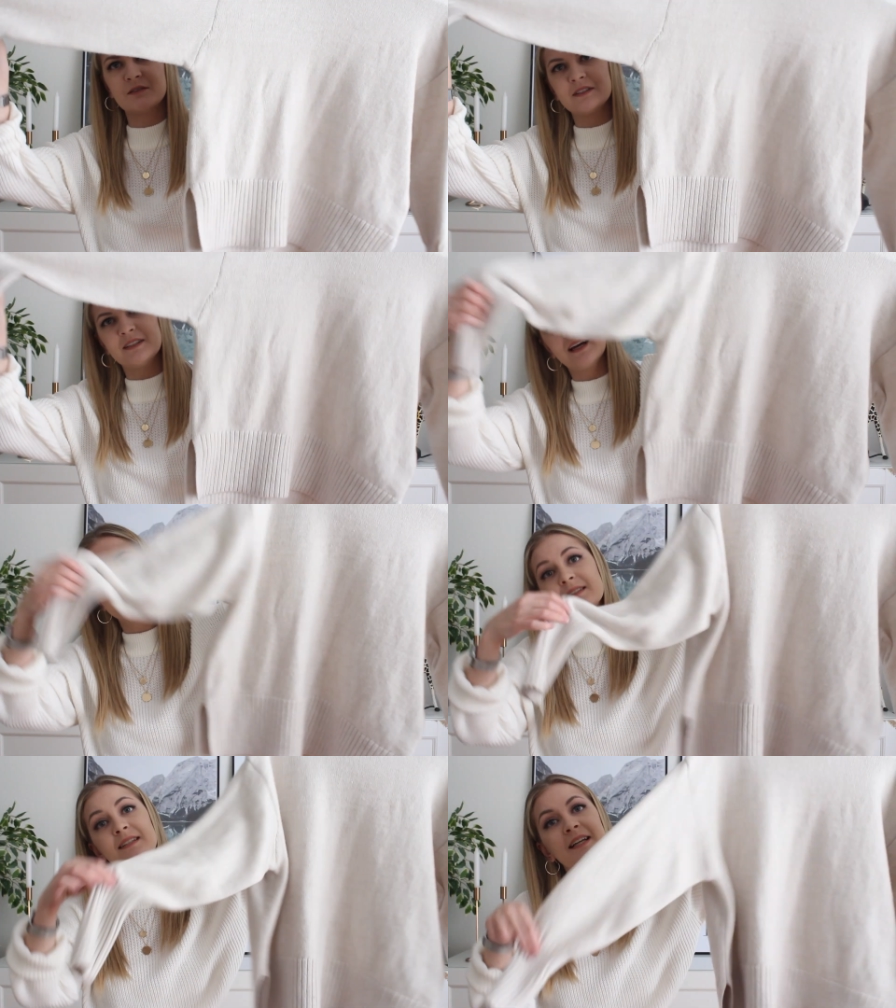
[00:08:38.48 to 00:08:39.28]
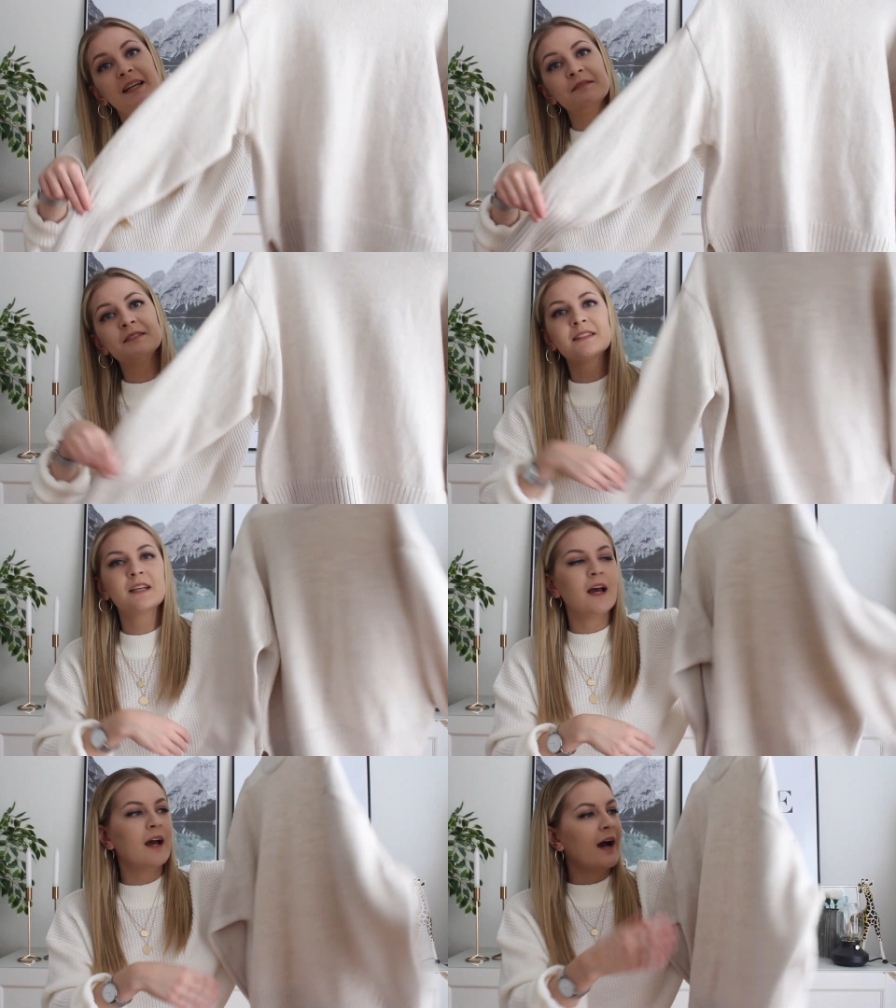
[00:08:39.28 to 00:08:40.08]
oversized sleeves
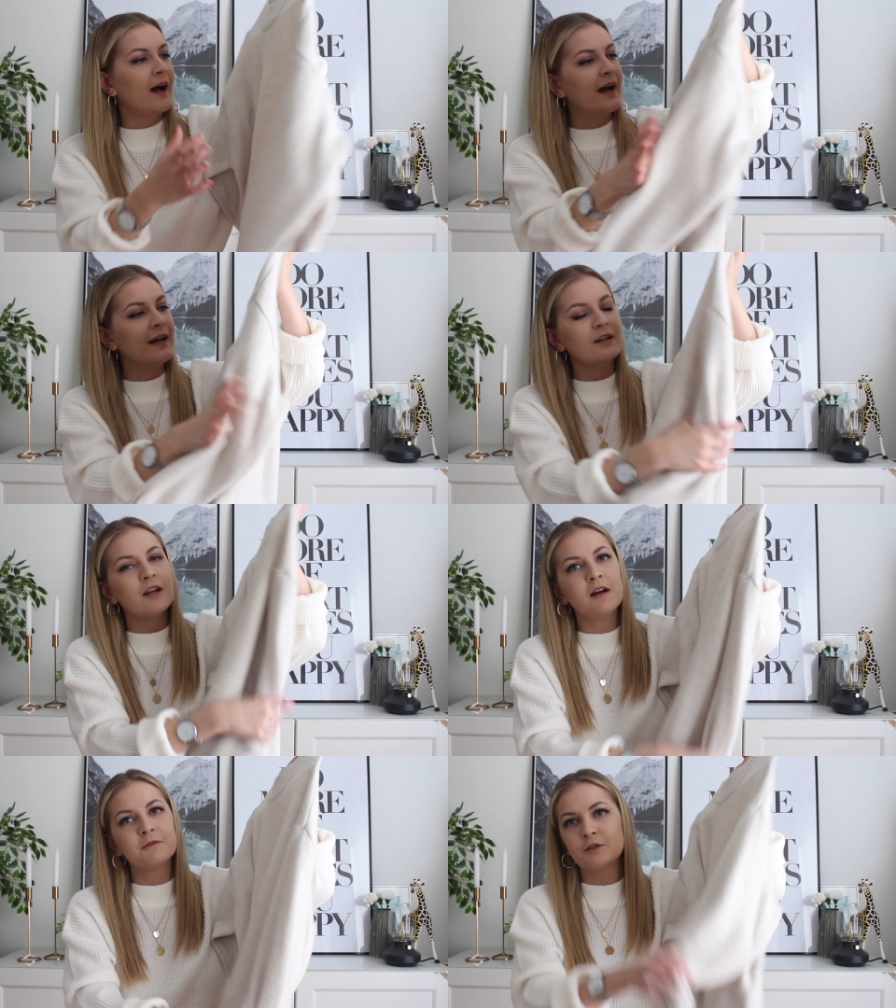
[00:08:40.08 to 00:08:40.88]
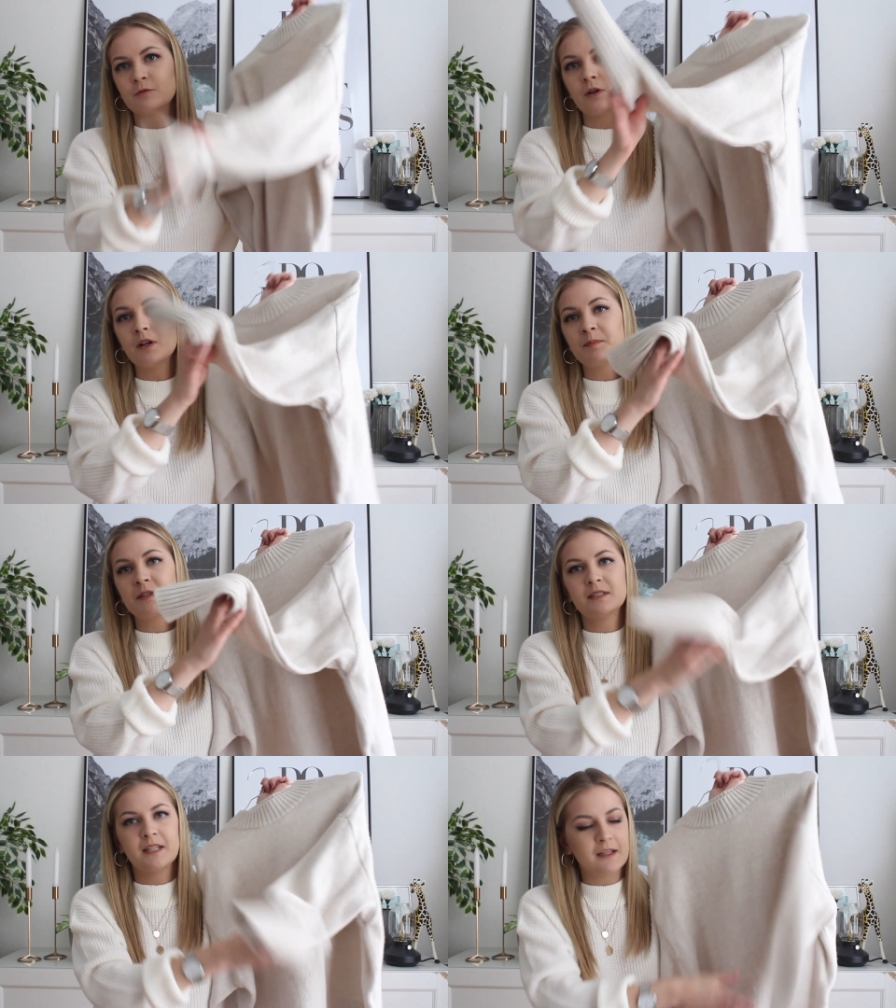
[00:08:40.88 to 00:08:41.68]
I love to roll up
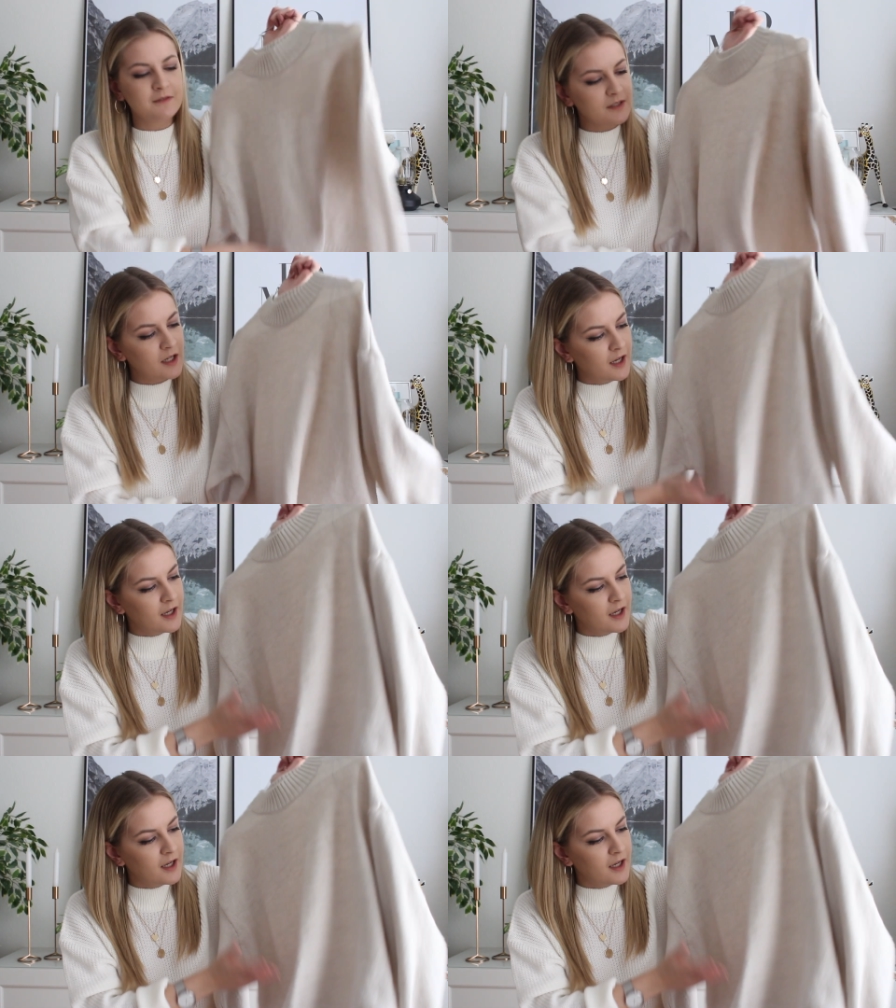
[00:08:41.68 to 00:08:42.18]
the sleeves